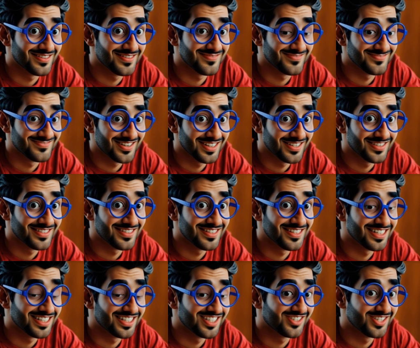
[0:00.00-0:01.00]
Fifth
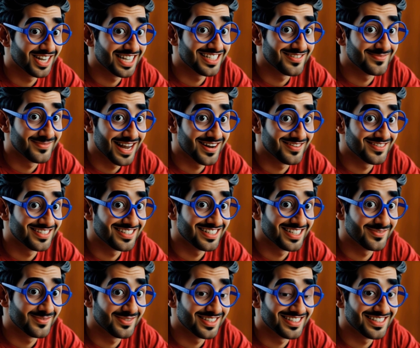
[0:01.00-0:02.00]
is
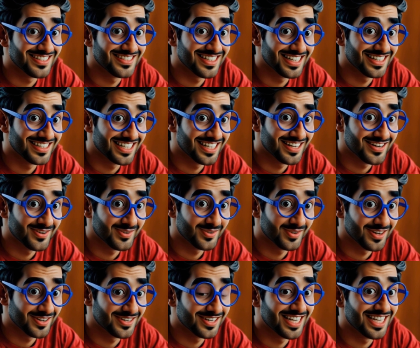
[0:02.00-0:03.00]
transparency with SynthID.
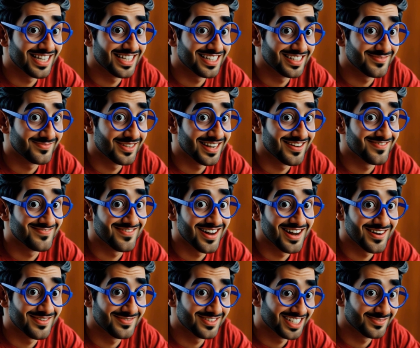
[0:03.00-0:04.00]
Google is being
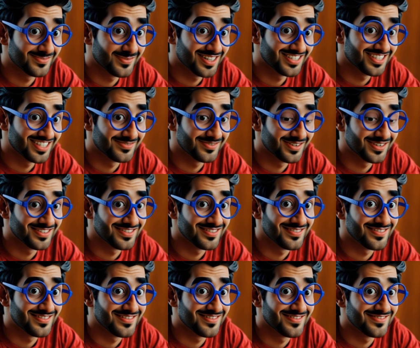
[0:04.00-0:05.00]
very responsible.
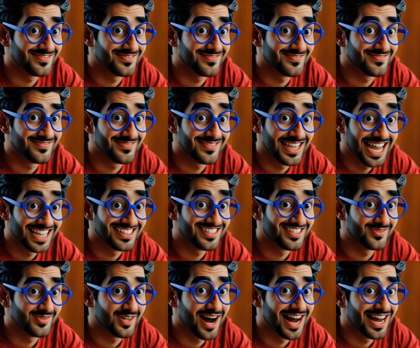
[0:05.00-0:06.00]

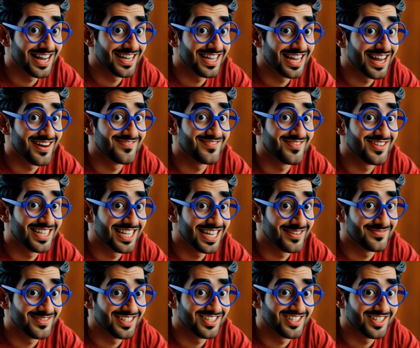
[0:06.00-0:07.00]
That's why every
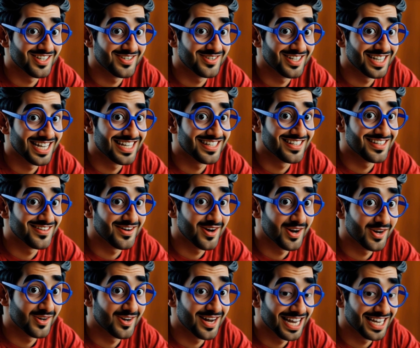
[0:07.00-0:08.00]
image created
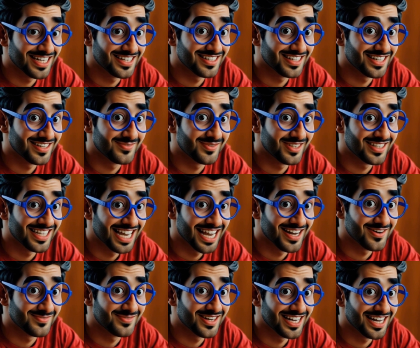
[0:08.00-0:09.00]
or edited with
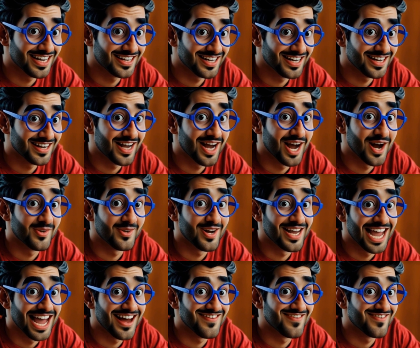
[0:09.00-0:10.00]
Nano Banana will
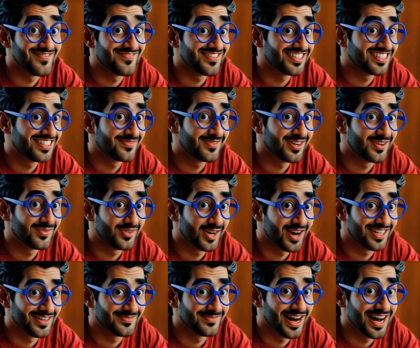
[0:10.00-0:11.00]
have a visible
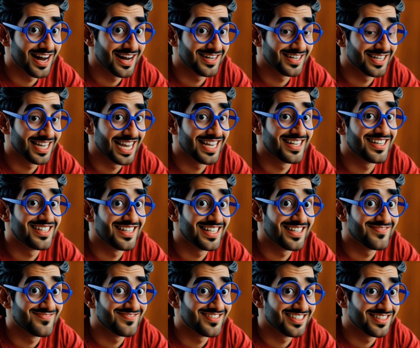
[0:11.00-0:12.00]
watermark and an
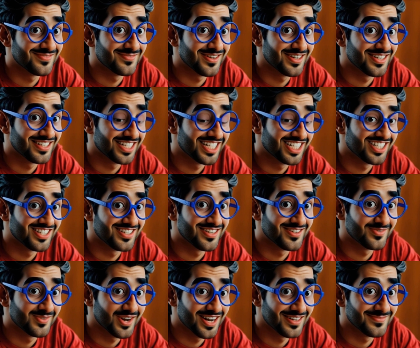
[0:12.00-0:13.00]
invisible digital
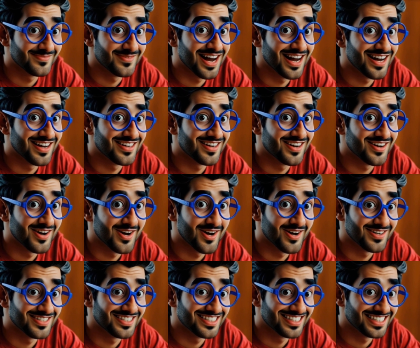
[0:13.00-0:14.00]
watermark
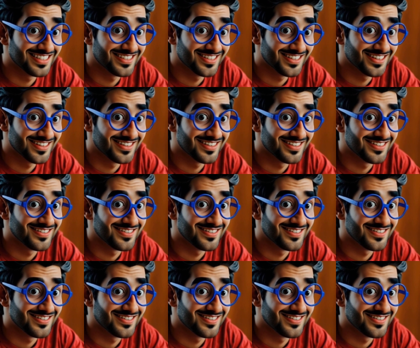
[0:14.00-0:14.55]
called SynthID.